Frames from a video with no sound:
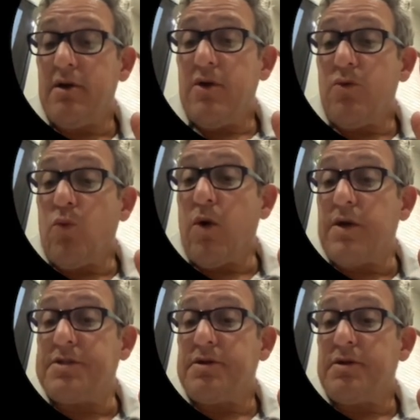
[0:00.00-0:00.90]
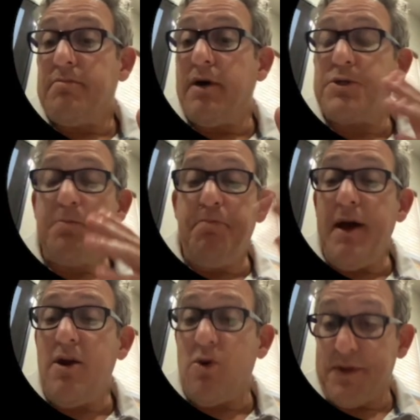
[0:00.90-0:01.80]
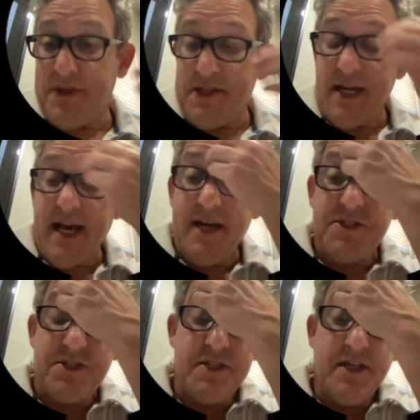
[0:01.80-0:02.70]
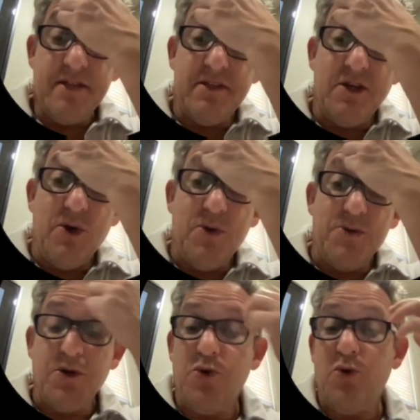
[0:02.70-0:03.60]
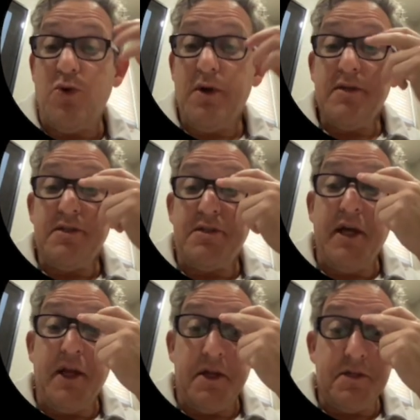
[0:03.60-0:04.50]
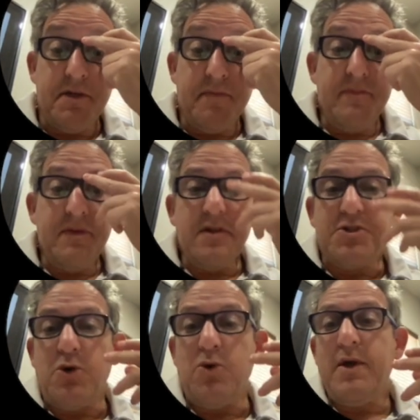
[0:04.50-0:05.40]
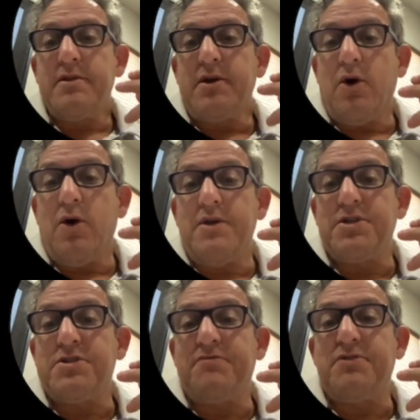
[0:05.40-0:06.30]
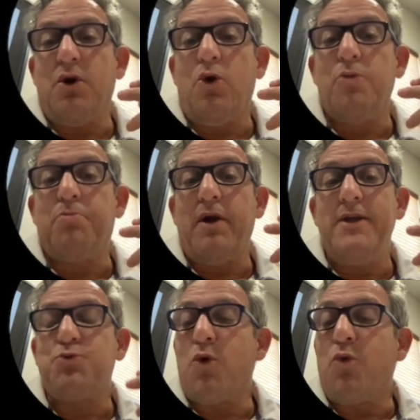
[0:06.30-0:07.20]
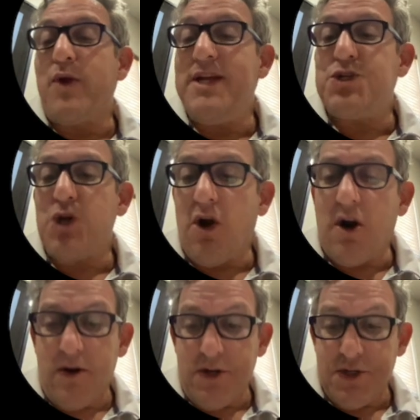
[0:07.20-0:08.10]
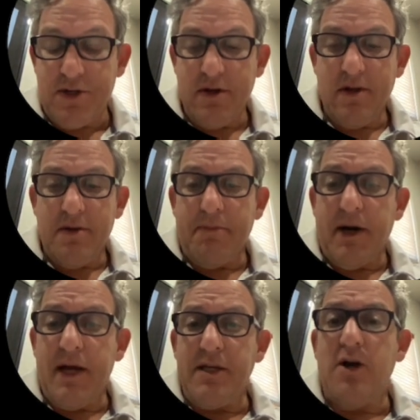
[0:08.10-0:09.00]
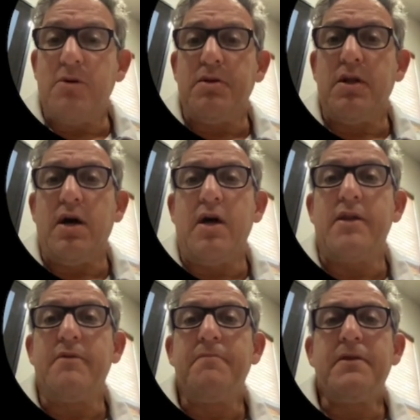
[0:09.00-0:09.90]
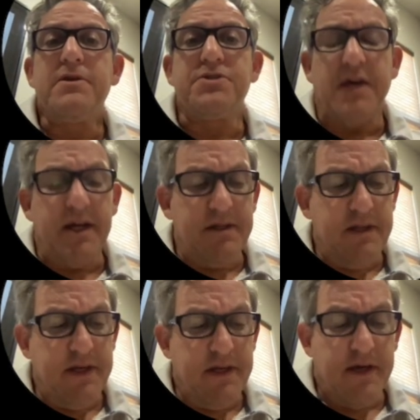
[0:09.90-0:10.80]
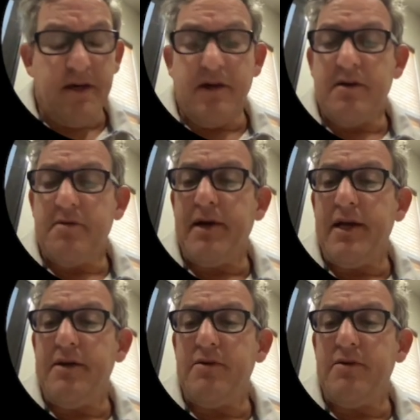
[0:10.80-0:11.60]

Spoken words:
worked much better with the tasks than those who didn't. So it's as if the old brains were recharged by young blood, said the main